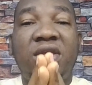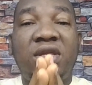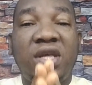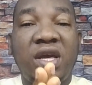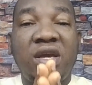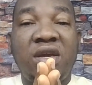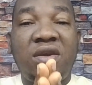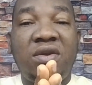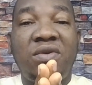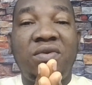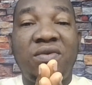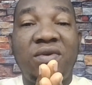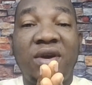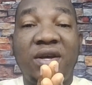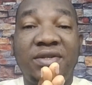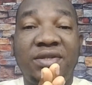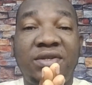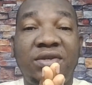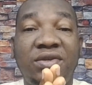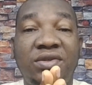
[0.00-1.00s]
Thank you
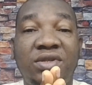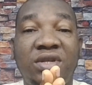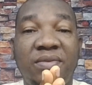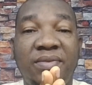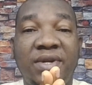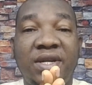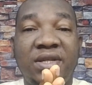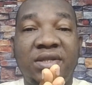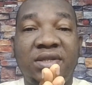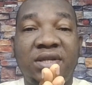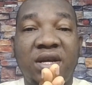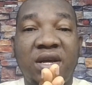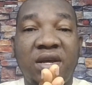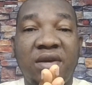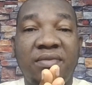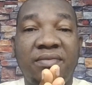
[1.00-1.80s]
and see you some other time.